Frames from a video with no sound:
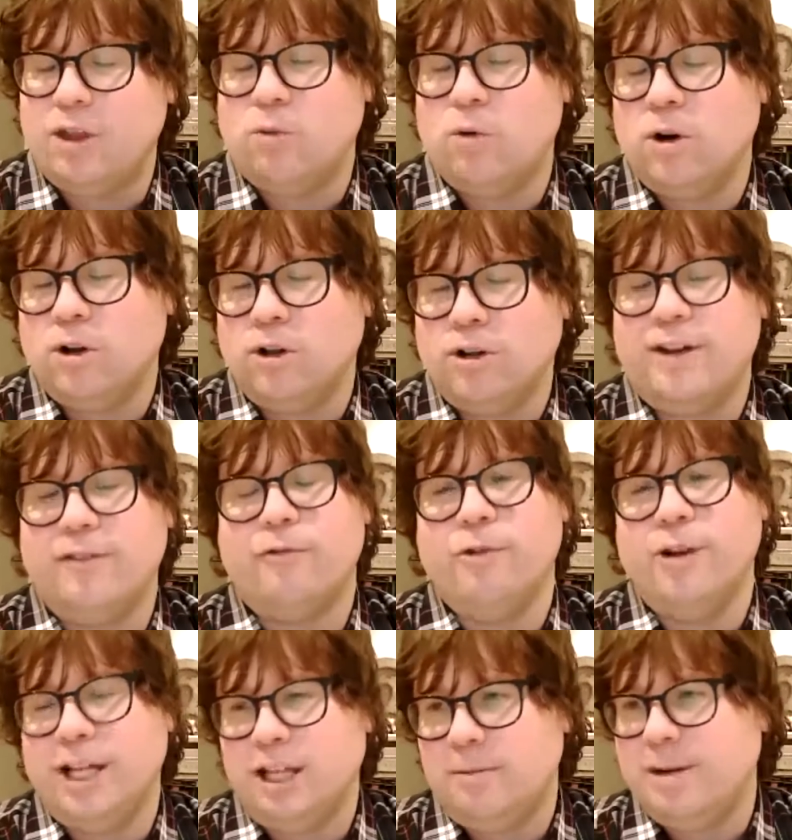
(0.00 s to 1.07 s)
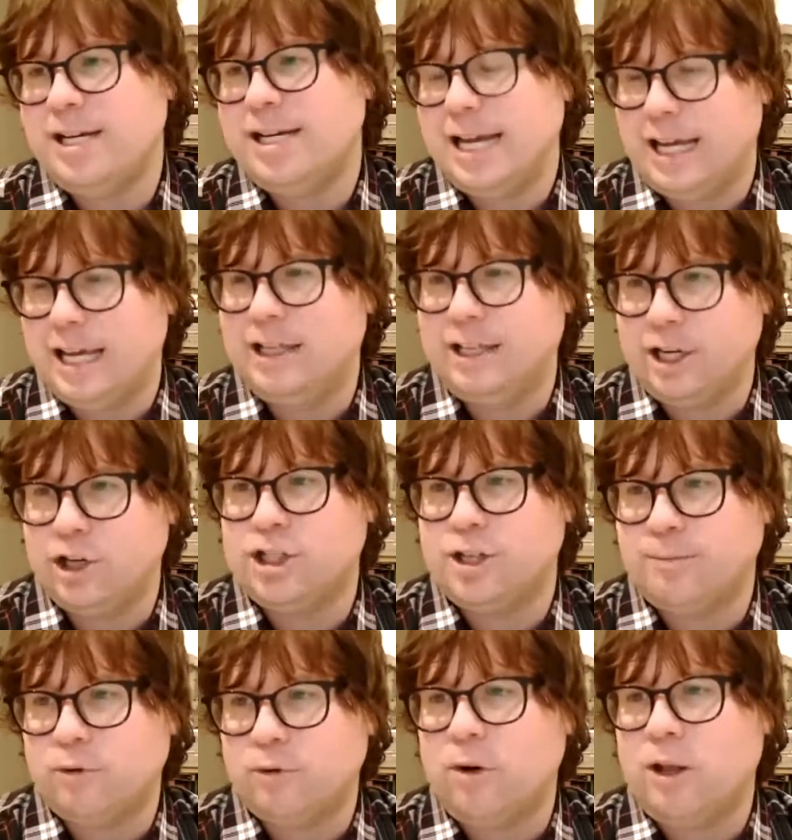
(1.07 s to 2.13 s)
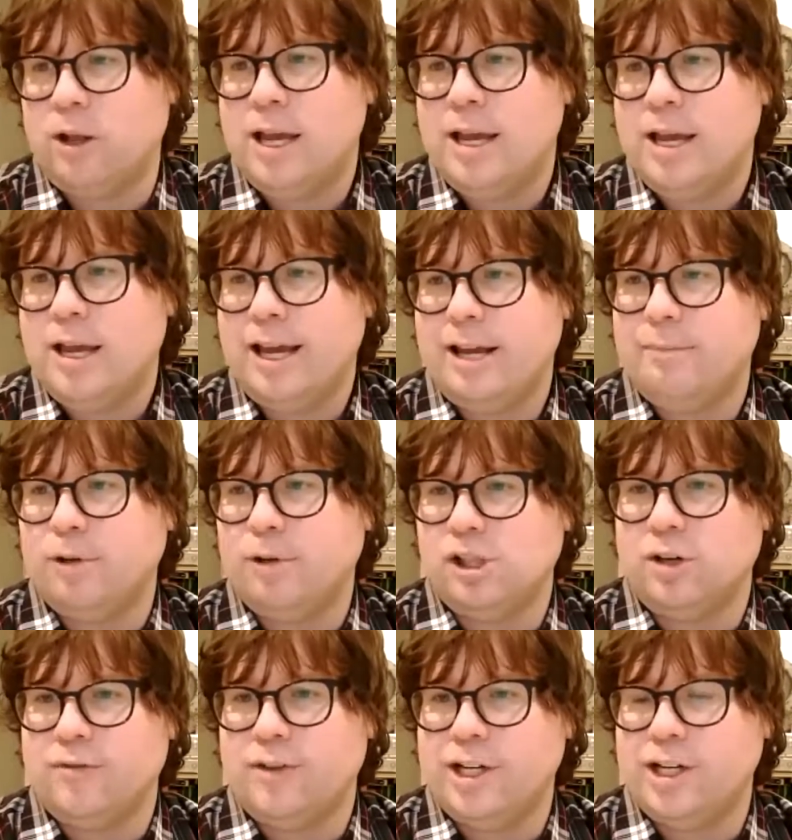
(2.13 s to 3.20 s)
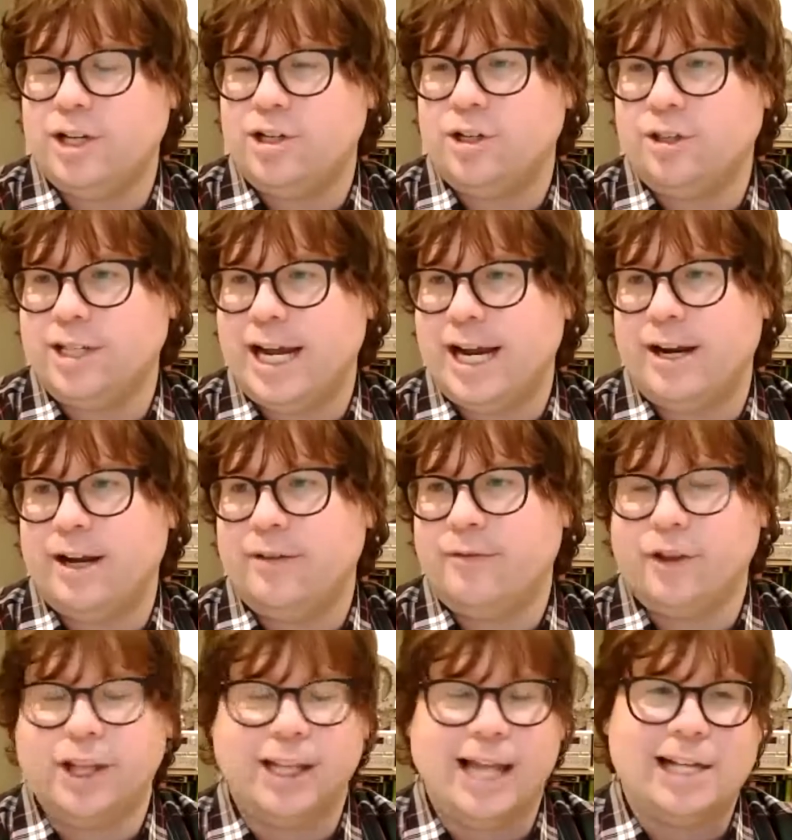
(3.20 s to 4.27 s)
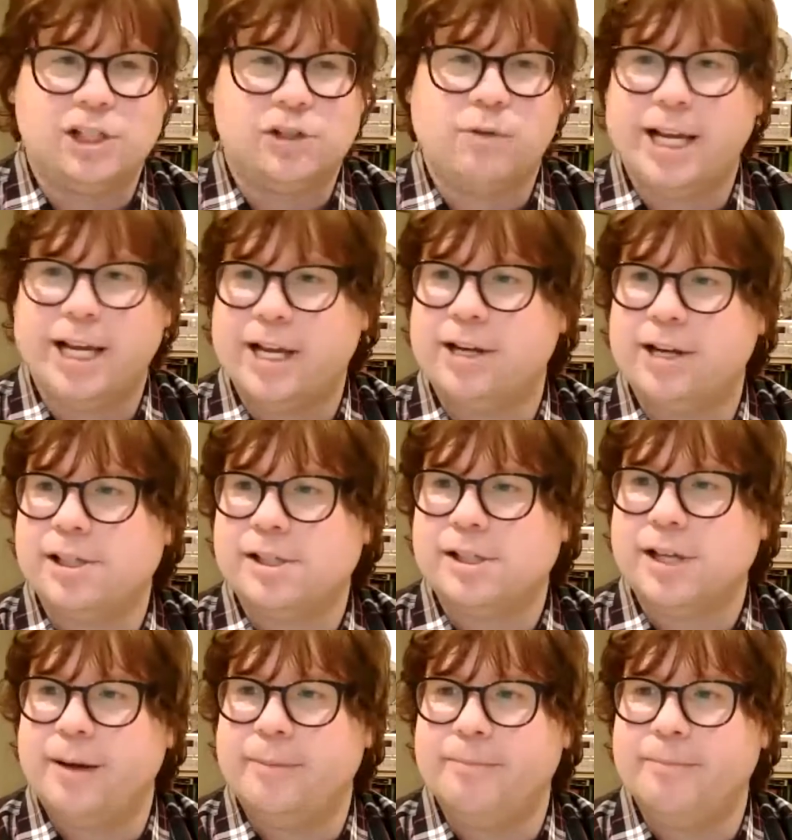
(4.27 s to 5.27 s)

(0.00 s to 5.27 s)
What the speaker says: the world have really been taking a leadership role in preserving digital data for the last 20 years.